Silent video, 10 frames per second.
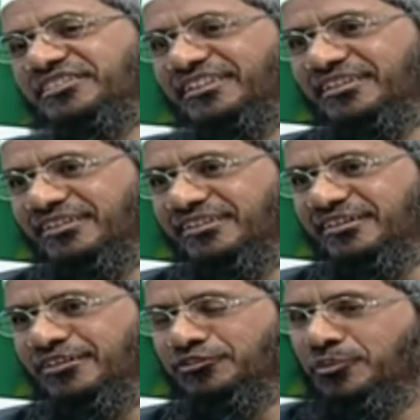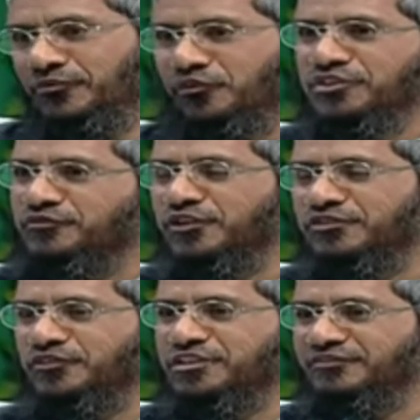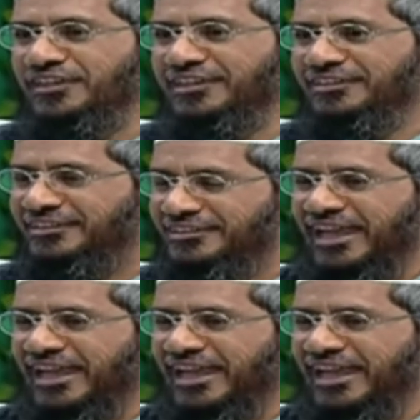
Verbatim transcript: So before this verse was revealed, the action